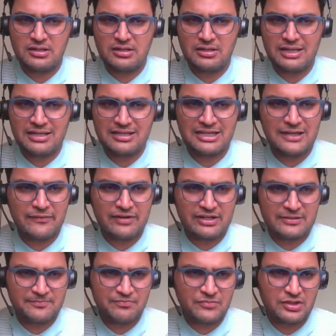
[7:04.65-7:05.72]
like leave it,
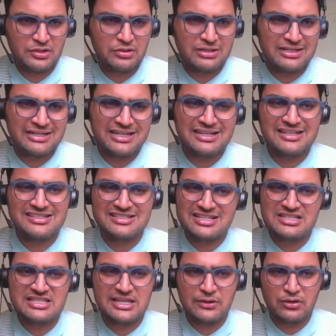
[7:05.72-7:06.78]
you can directly say
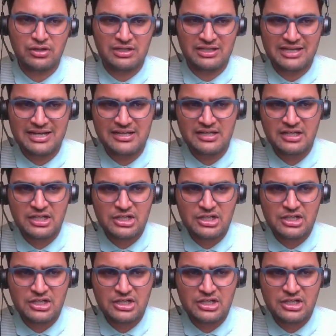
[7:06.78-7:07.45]
j only, right?